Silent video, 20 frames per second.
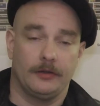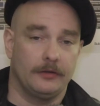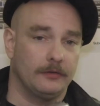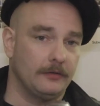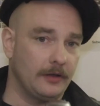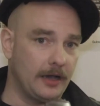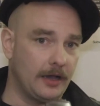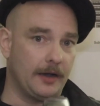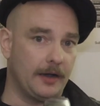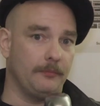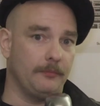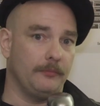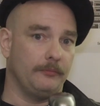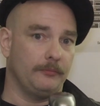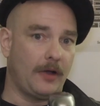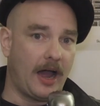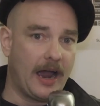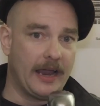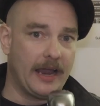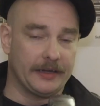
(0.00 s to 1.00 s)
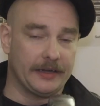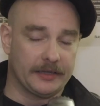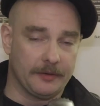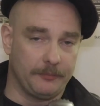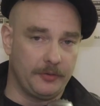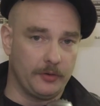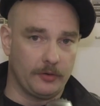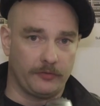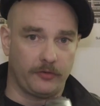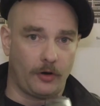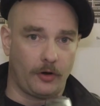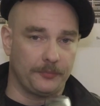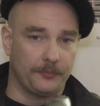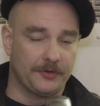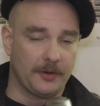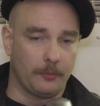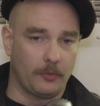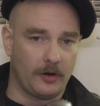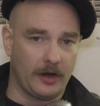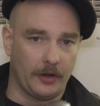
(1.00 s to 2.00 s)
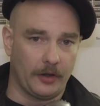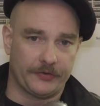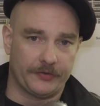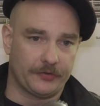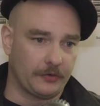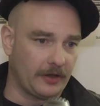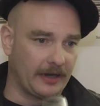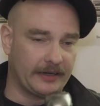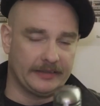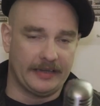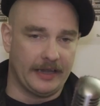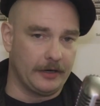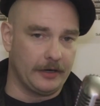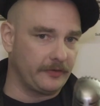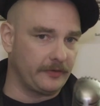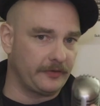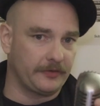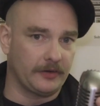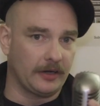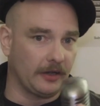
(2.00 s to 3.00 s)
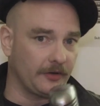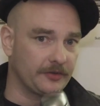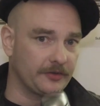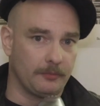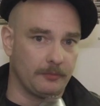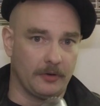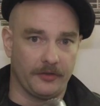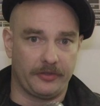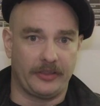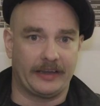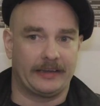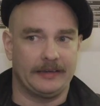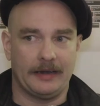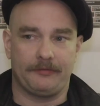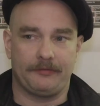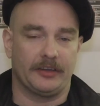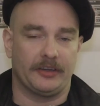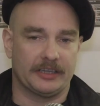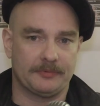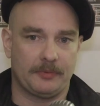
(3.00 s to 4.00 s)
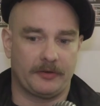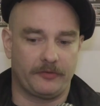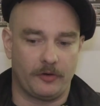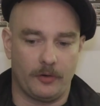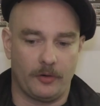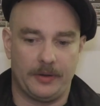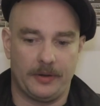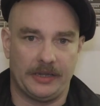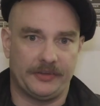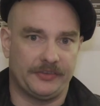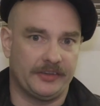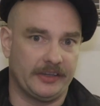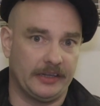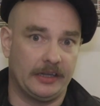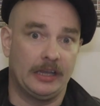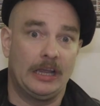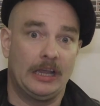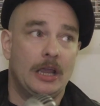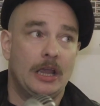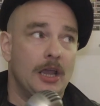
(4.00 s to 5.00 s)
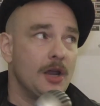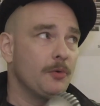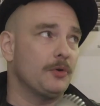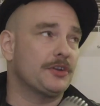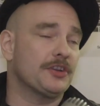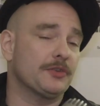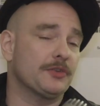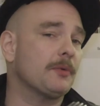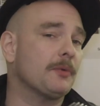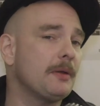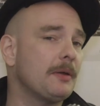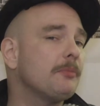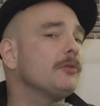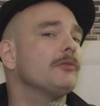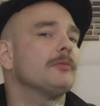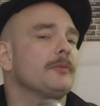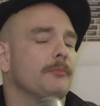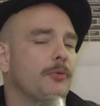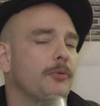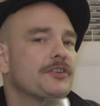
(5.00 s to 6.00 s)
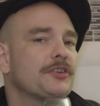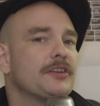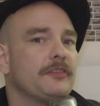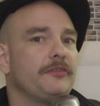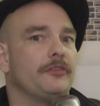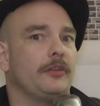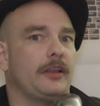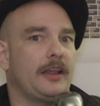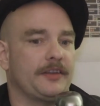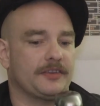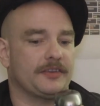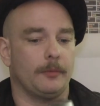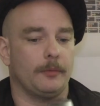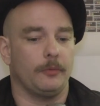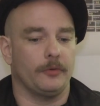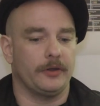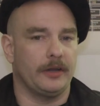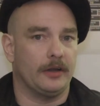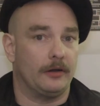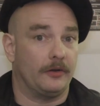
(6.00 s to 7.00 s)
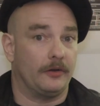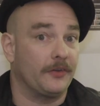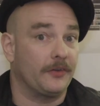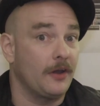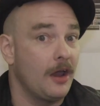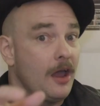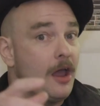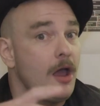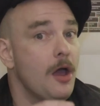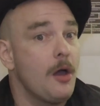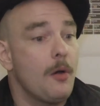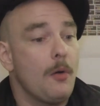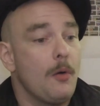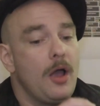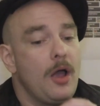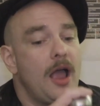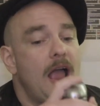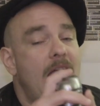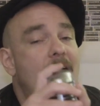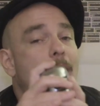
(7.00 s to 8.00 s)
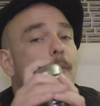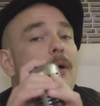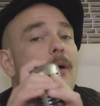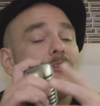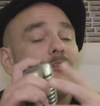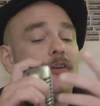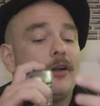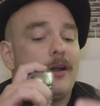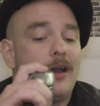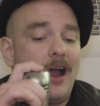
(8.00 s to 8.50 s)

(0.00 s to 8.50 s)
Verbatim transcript: um, high-end computer farm somewhere else for like ten or fifteen dollars a month, like Netflix, but for a PC, which is what people have been pushing for the last couple of years. However,